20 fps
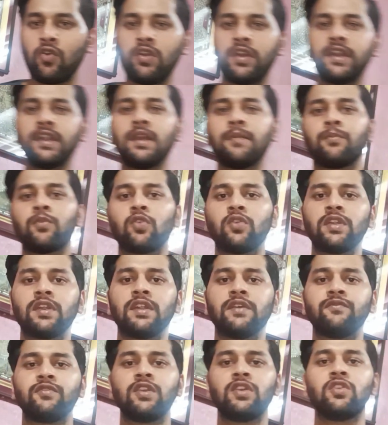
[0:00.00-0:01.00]
already
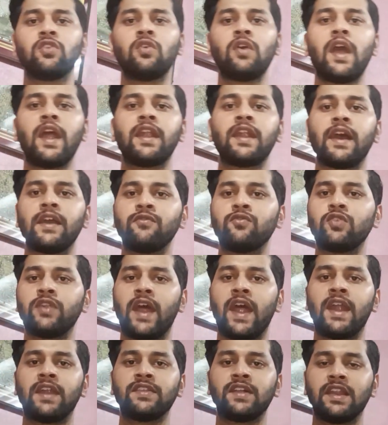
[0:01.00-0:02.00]
uploaded a video, and I
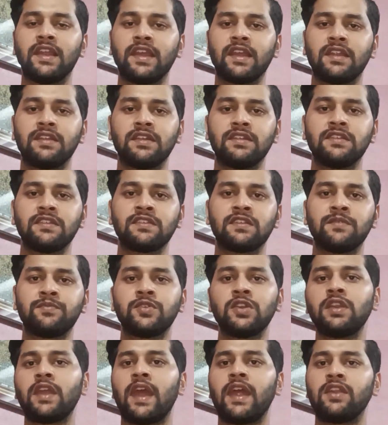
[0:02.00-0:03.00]
would add the link in the
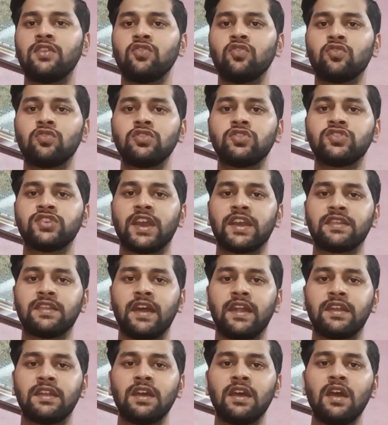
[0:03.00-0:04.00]
description, and you could check
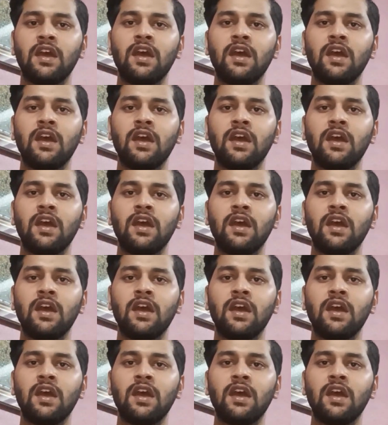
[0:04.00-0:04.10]
that.